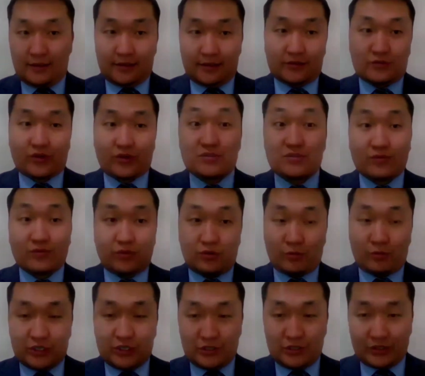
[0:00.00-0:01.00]

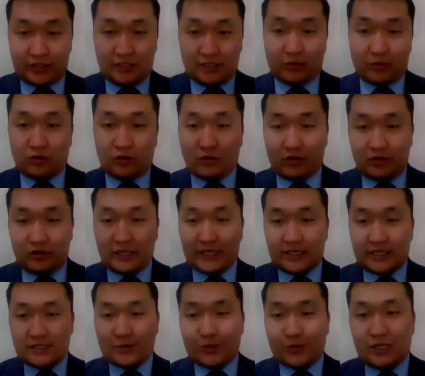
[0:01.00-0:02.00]
transformation in Mongolia
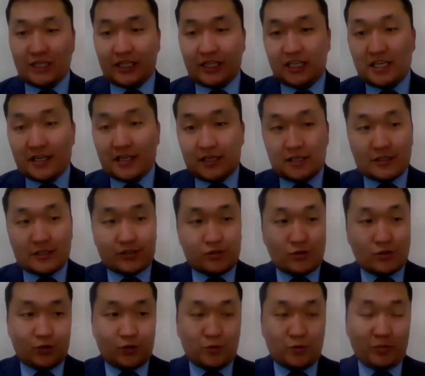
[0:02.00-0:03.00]
as well.
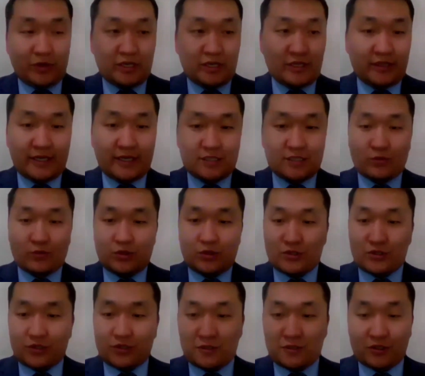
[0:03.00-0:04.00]
So my next
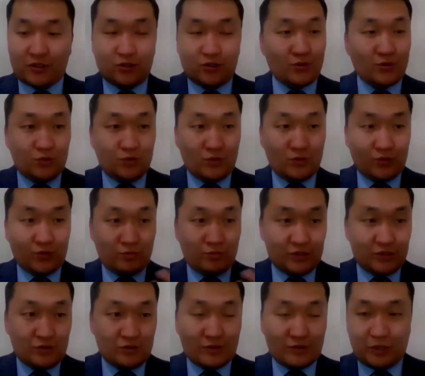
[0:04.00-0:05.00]
question to
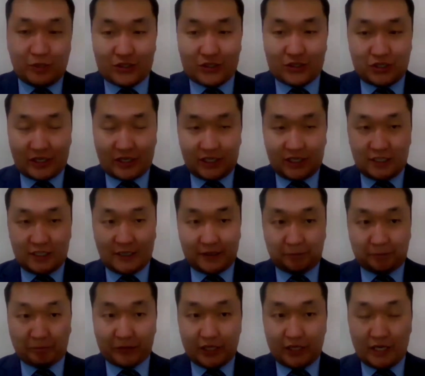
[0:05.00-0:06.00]
Mr. Bachargal
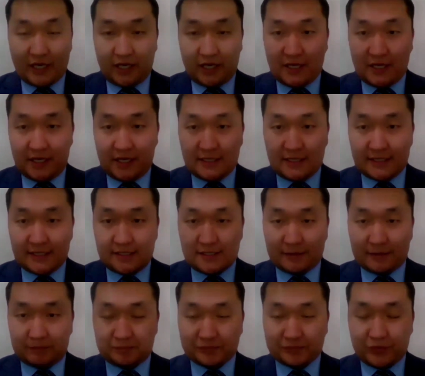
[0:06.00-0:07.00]
is,
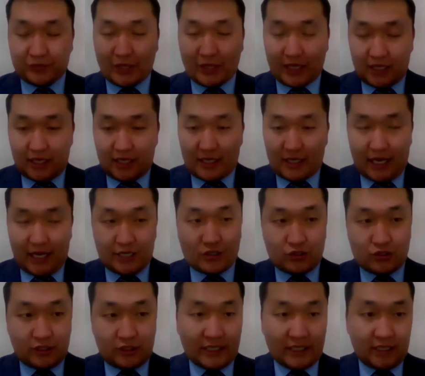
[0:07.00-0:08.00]

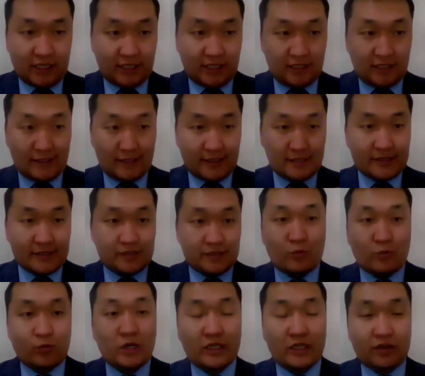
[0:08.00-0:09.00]
actually, he's
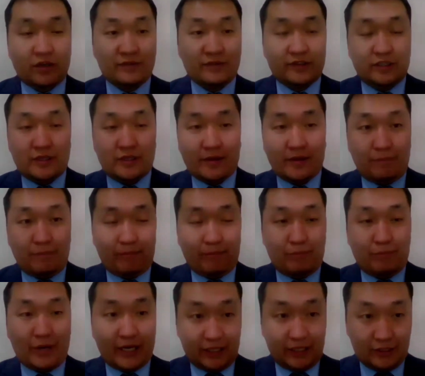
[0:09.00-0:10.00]
one of the
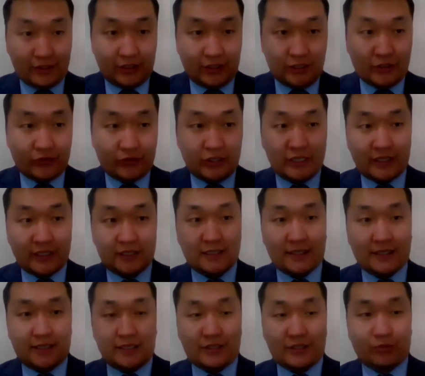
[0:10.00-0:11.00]

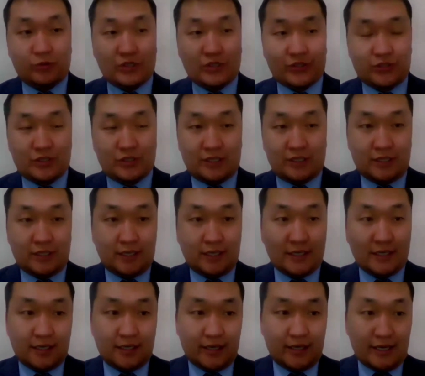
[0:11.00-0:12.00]
pioneering education
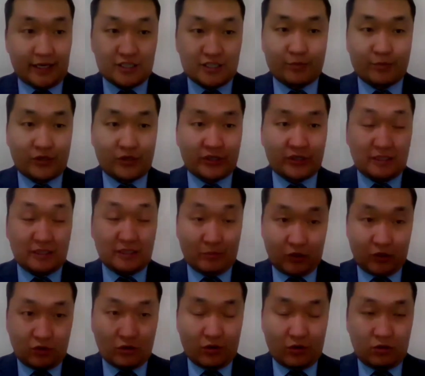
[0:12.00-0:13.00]
expert in
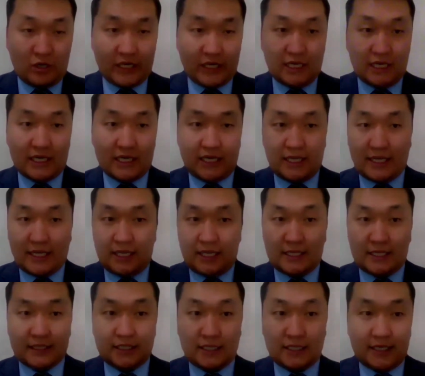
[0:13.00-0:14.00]
Mongolia,
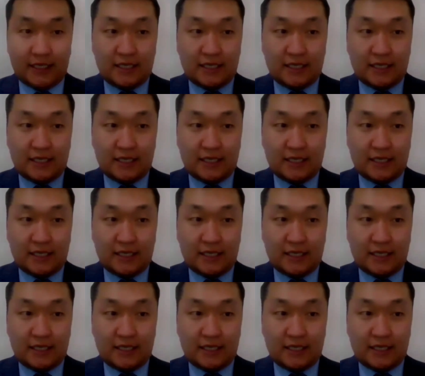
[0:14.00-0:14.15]
and